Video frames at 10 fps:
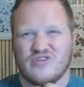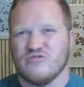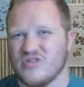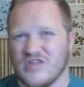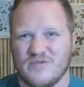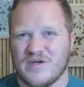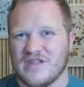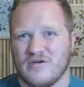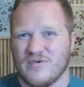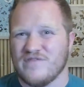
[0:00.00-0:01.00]
Usually when
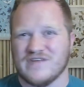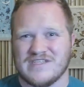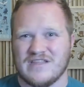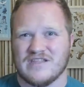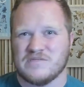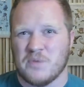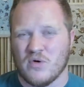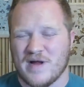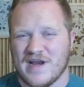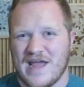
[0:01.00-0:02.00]
they're revisiting these
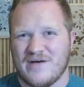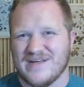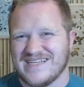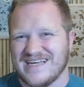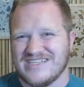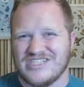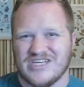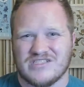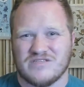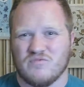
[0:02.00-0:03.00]
Pokemon now, it's like
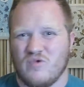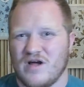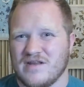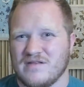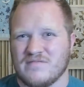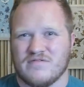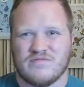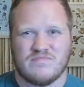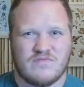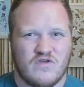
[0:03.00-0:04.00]
gens 1,
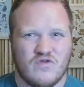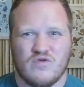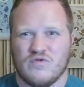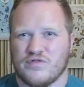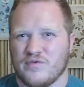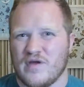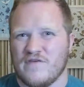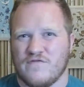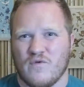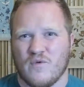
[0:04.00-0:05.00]
2,
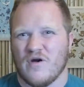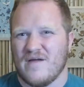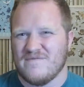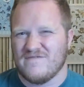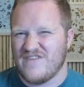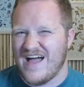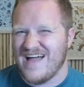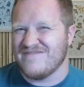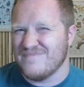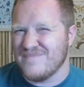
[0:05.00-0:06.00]
3, 4, and
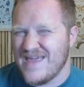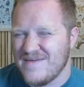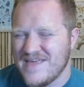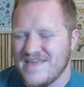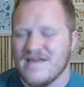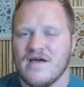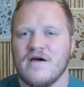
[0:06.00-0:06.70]
5 maybe.